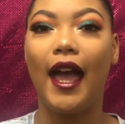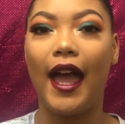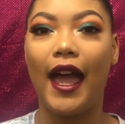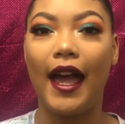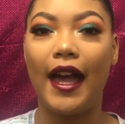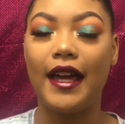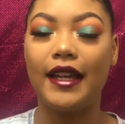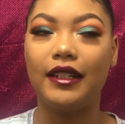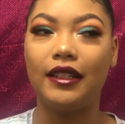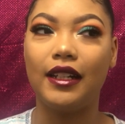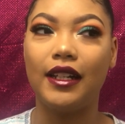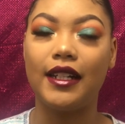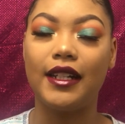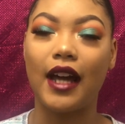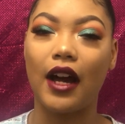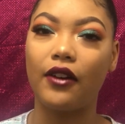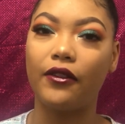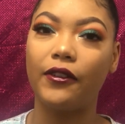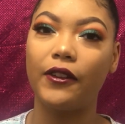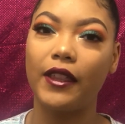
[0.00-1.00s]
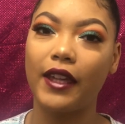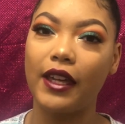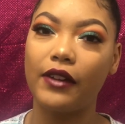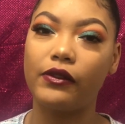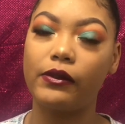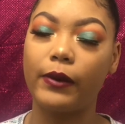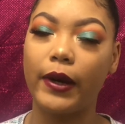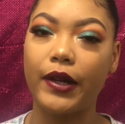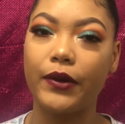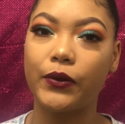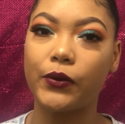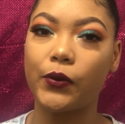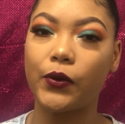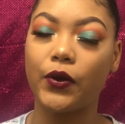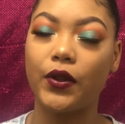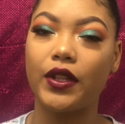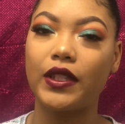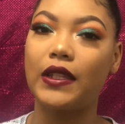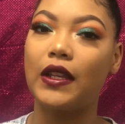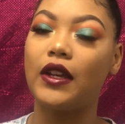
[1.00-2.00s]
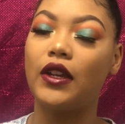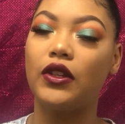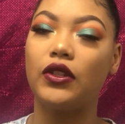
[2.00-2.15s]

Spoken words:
And now for the giveaway rules.